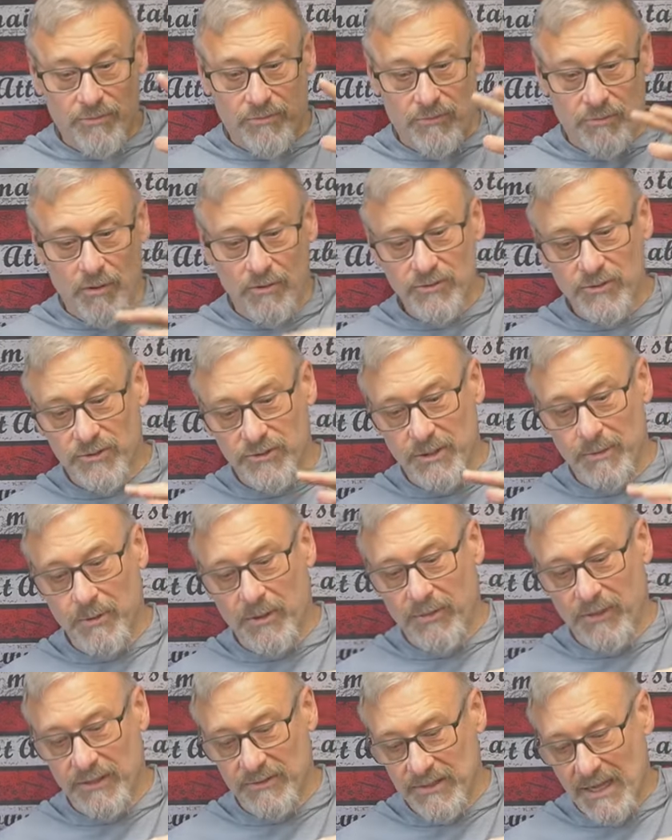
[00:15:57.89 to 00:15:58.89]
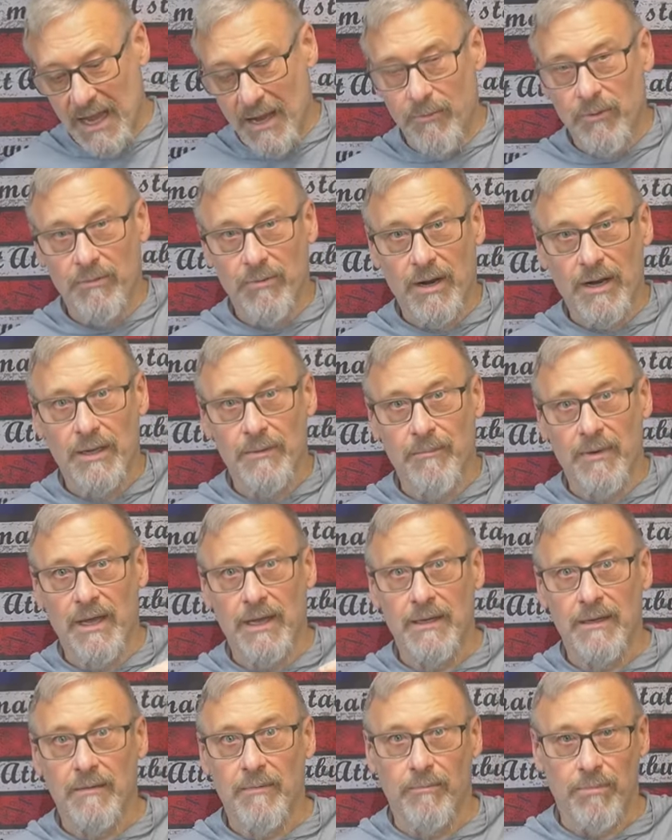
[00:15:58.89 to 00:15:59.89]
those are some of the things I would
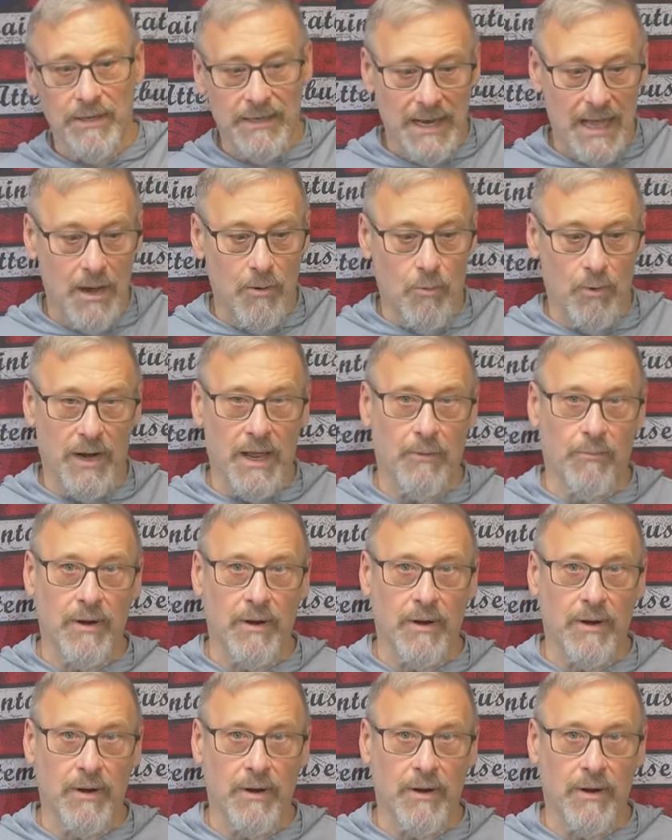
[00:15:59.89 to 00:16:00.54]
recommend. But now, would I